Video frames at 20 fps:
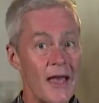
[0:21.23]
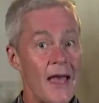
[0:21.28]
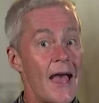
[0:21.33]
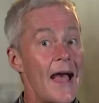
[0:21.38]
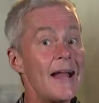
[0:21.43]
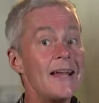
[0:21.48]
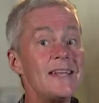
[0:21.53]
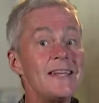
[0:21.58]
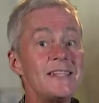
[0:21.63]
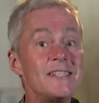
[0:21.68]

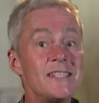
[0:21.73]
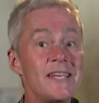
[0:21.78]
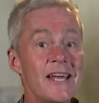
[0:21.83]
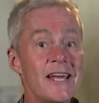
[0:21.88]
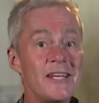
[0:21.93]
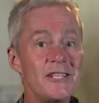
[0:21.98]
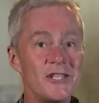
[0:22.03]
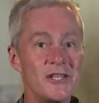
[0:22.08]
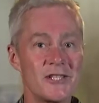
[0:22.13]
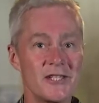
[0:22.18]
and he
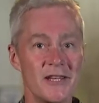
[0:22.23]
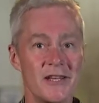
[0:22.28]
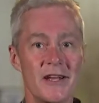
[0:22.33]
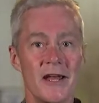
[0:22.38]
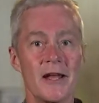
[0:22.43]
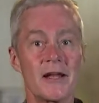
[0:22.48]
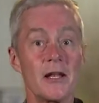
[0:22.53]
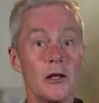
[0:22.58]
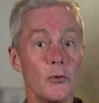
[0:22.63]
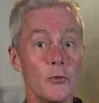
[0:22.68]
teaches it
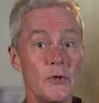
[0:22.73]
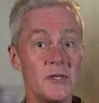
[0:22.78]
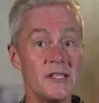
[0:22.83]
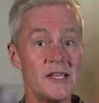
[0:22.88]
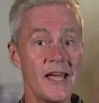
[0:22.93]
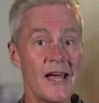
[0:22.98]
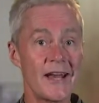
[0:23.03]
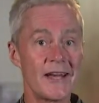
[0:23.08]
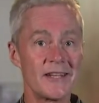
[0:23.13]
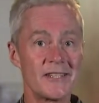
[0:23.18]
at
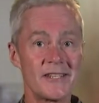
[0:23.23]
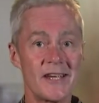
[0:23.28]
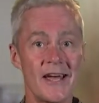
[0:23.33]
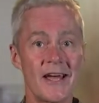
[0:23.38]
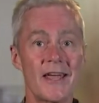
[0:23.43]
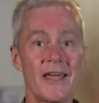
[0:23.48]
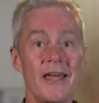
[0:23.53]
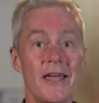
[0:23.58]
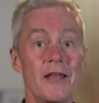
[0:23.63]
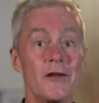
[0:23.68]
Louisiana
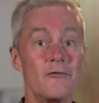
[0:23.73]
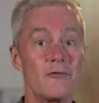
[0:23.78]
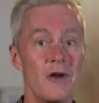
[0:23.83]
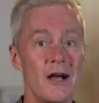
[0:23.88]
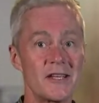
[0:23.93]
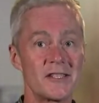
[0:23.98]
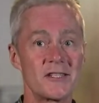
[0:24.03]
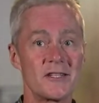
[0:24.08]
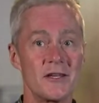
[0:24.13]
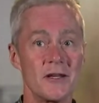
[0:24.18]
Tech in
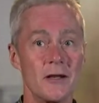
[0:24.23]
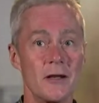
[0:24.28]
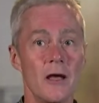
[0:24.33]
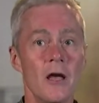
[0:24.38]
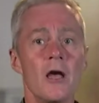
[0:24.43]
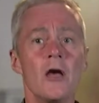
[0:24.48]
Ruston,